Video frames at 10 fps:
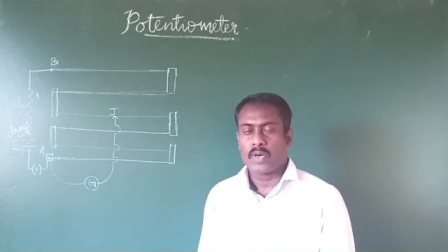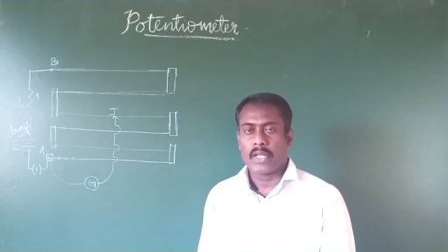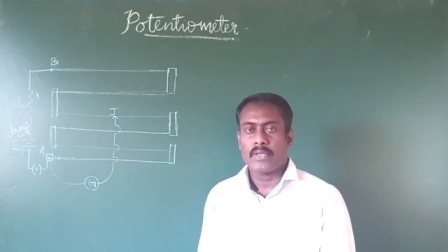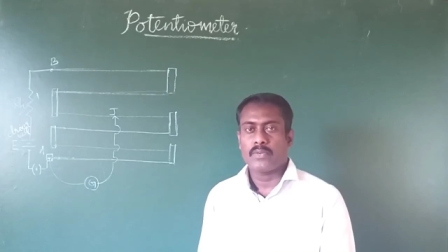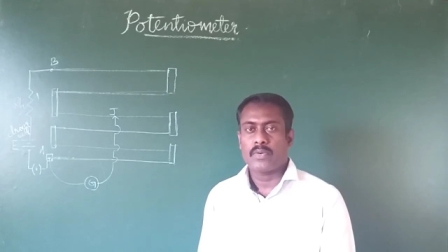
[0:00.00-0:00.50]

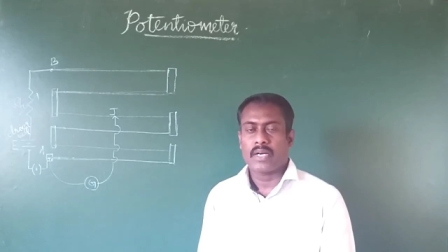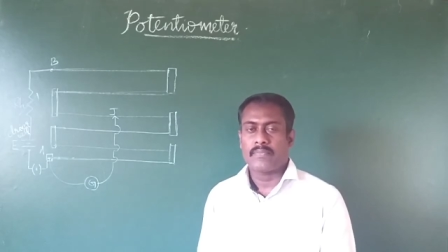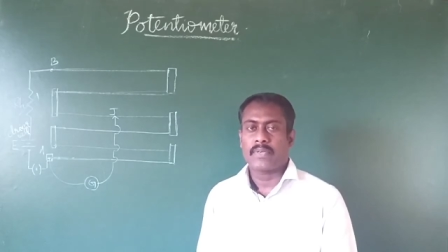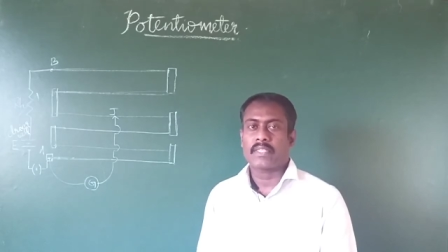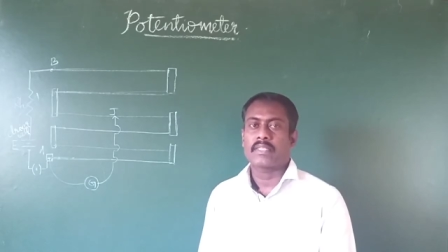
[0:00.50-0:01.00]
value
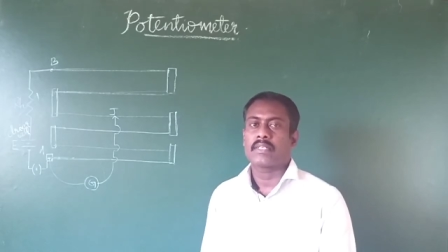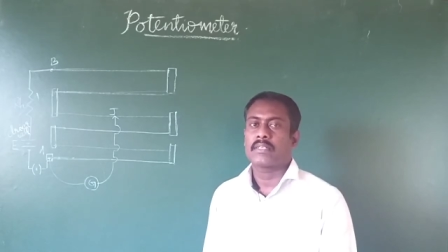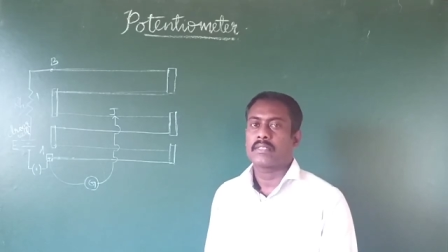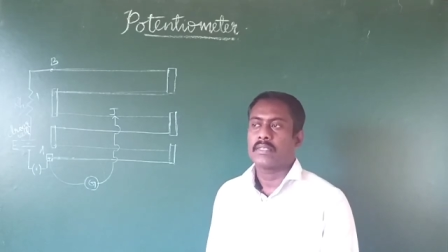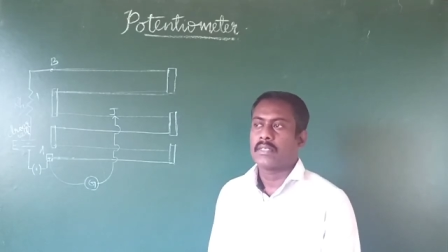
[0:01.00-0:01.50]
affect
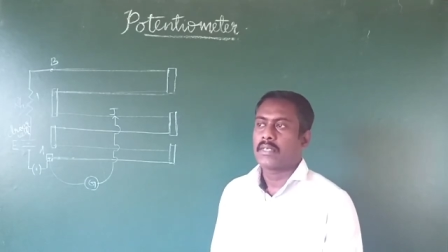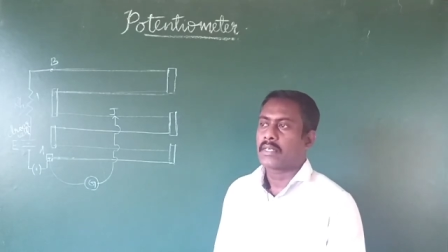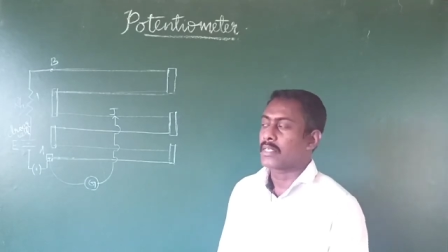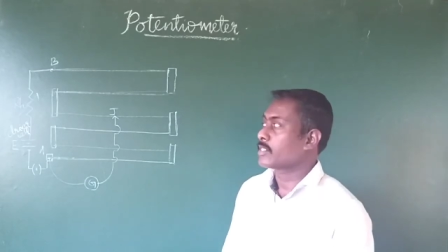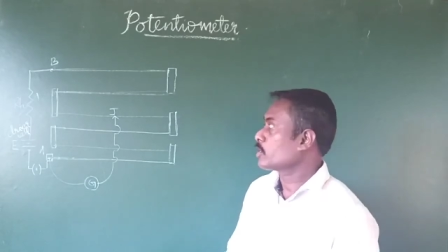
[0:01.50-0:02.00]
the
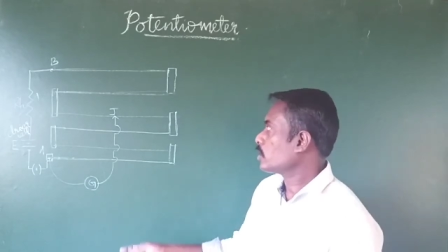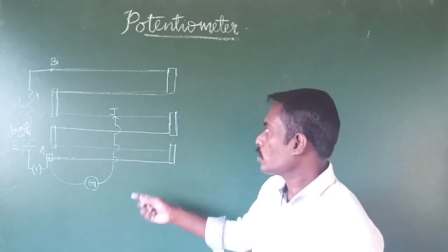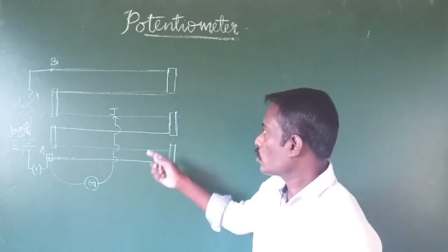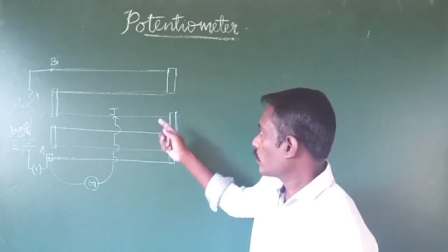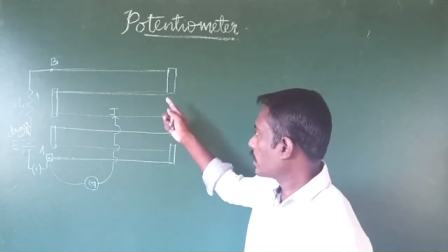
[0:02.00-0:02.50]

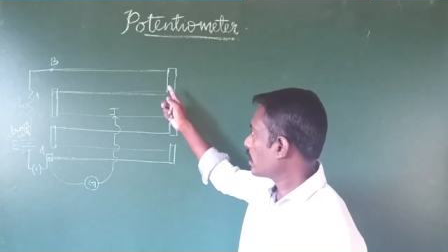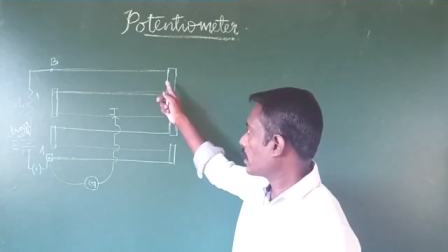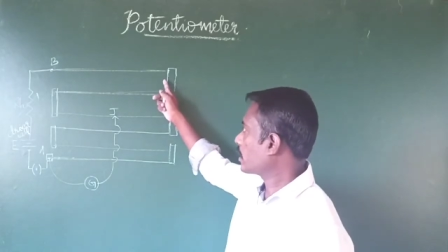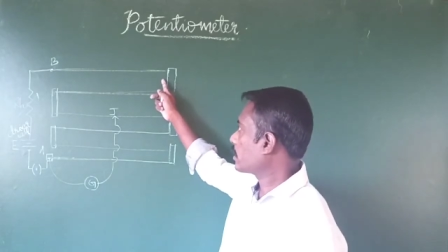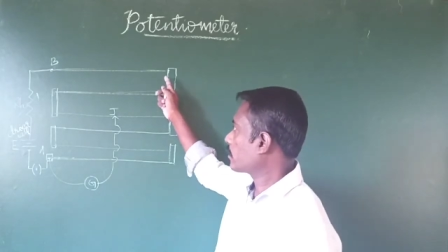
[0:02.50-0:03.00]
resistance of the
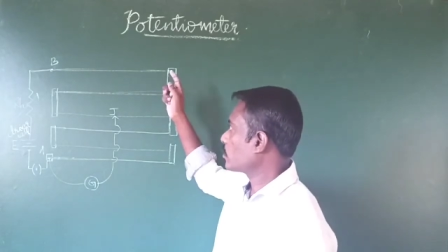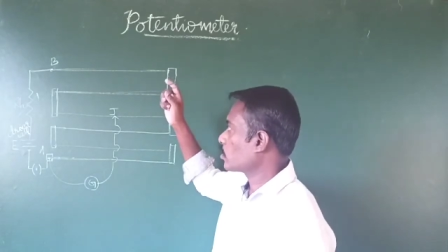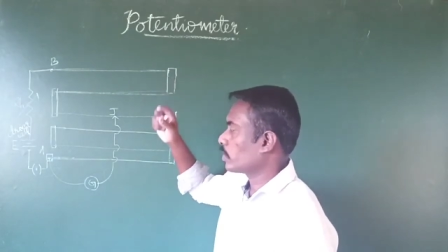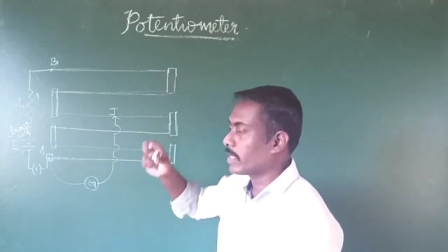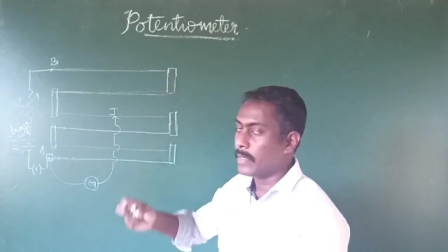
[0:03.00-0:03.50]
conductor?
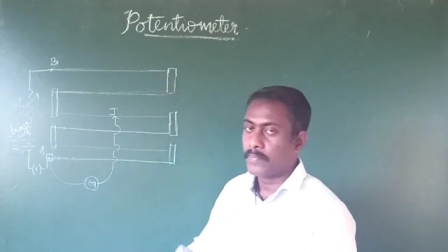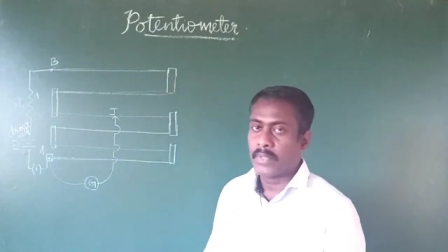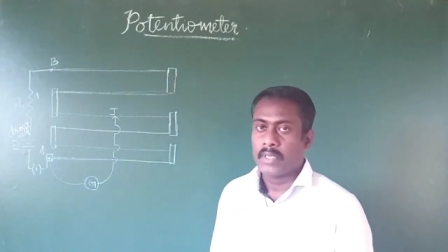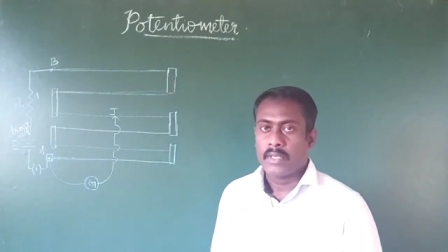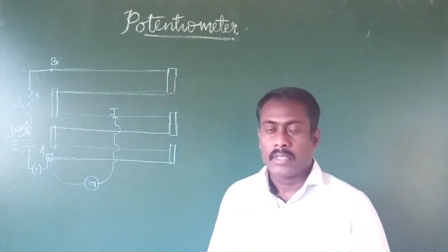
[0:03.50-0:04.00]
So that
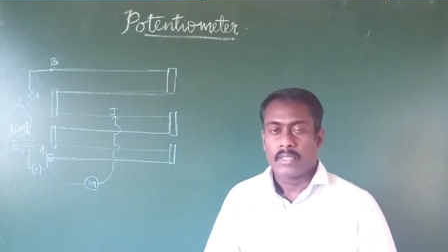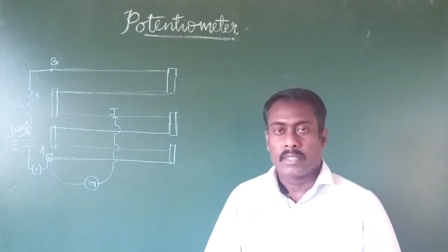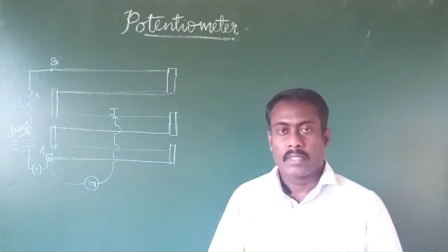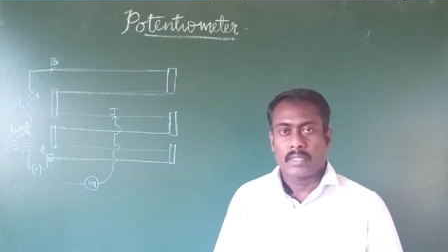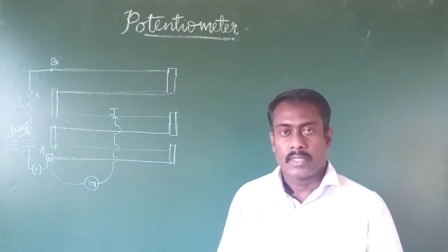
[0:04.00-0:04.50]

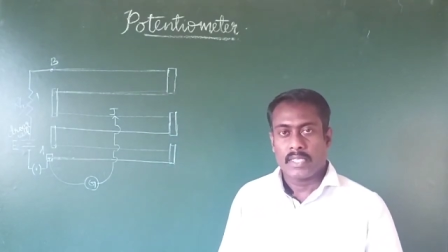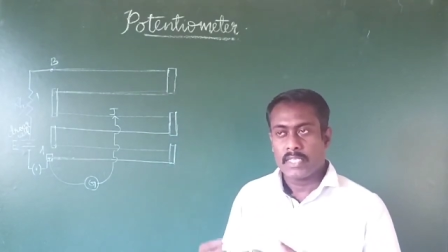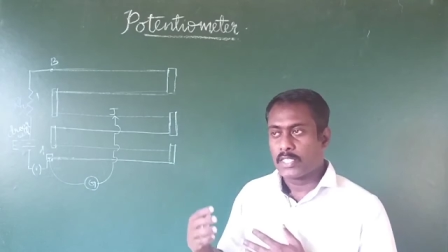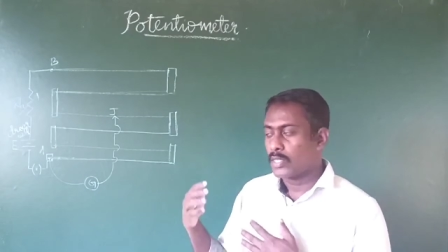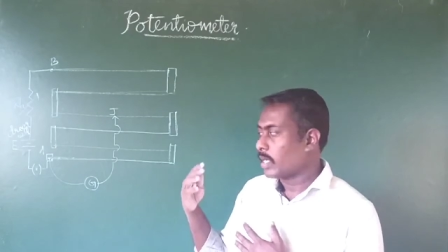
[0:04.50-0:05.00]

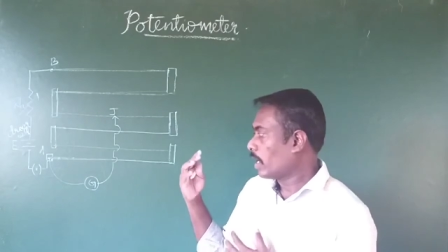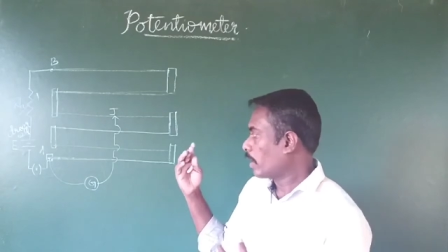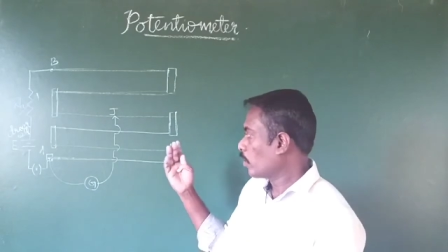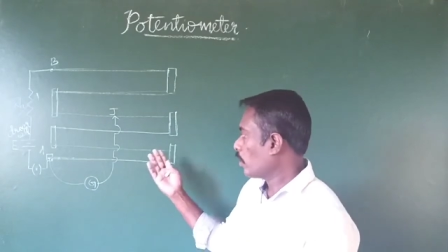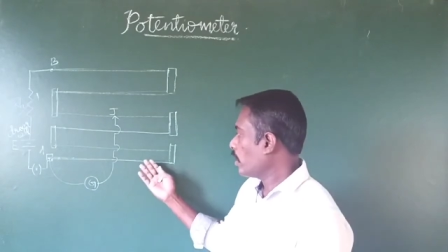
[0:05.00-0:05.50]
this
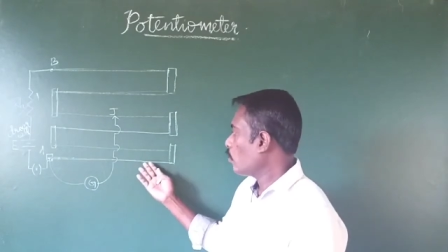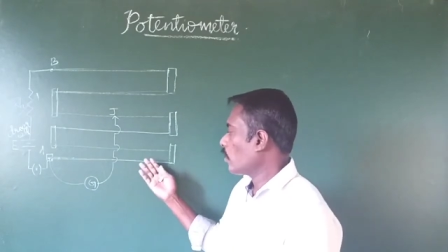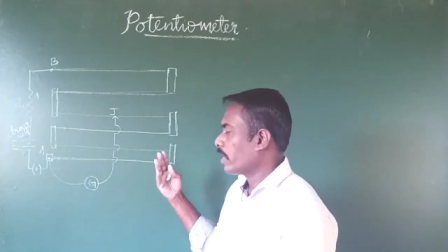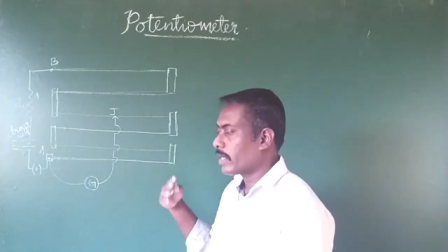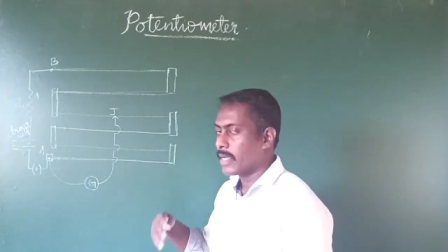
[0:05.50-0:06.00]
alloy
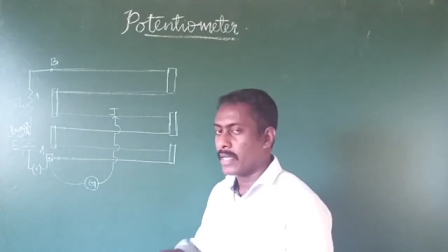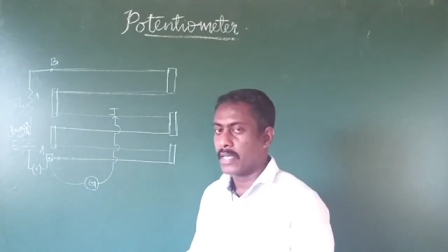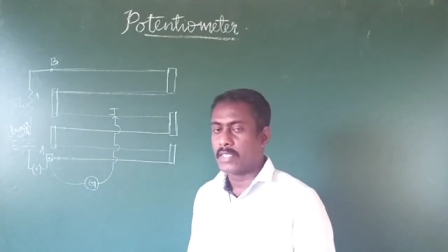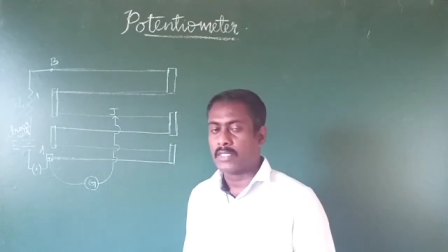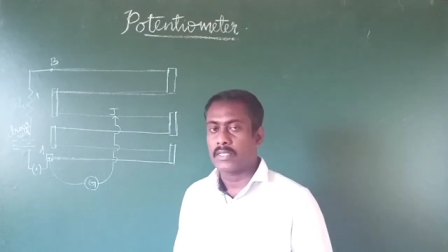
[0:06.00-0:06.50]
wire
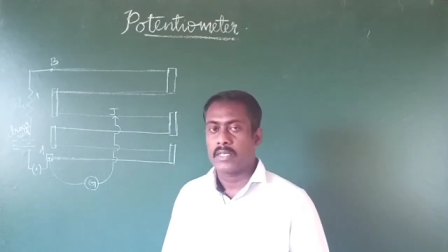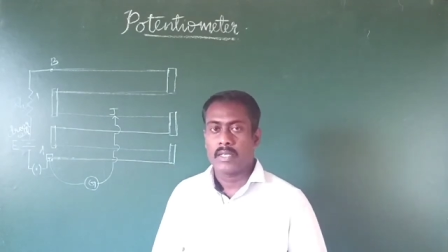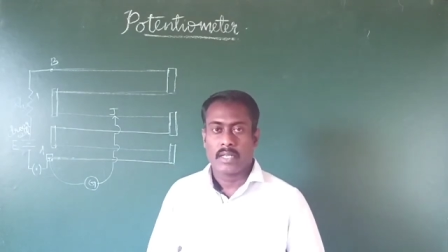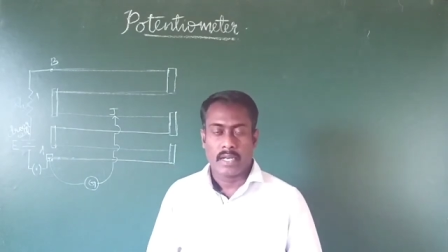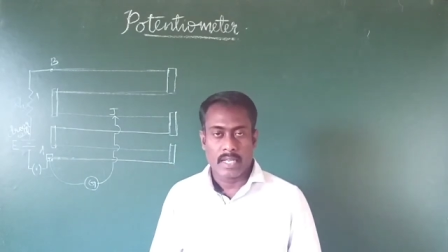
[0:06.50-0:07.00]
has
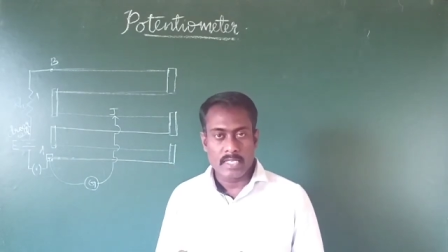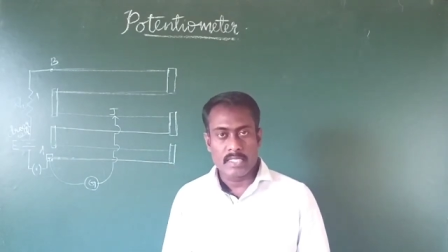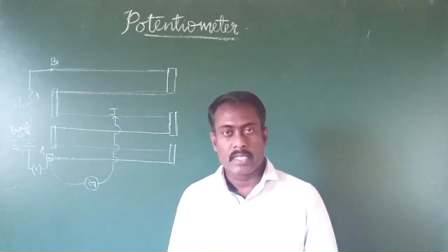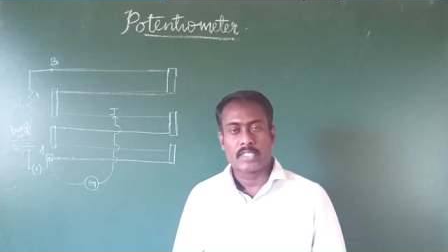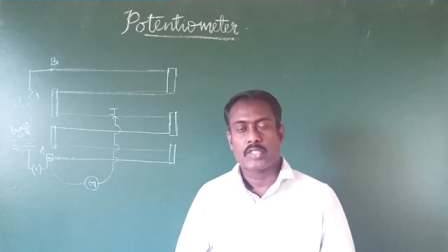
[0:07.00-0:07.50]

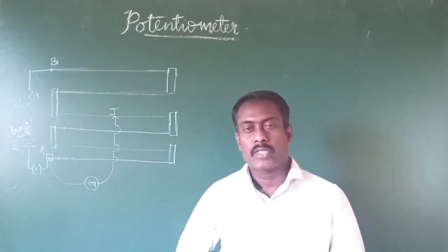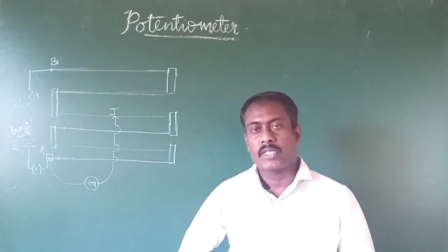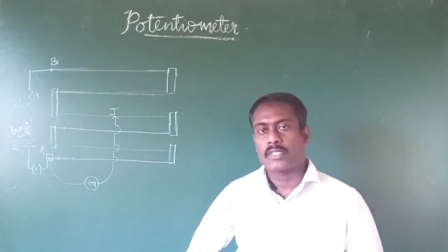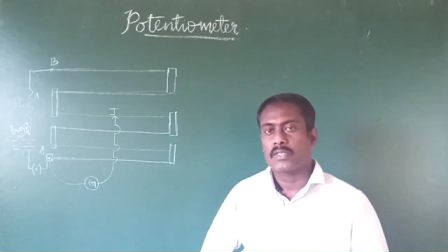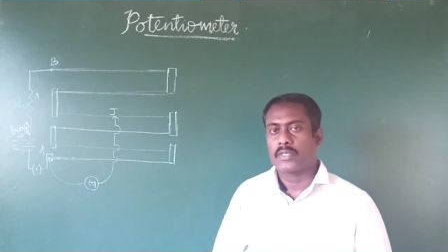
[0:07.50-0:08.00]
less
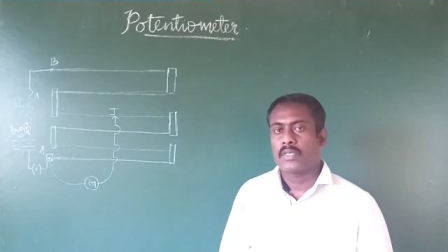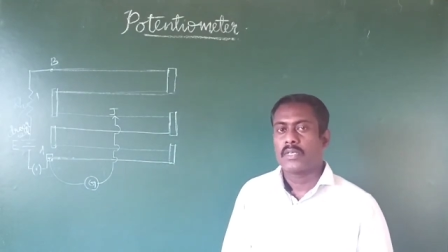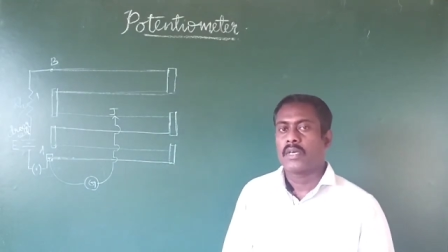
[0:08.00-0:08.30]
resistance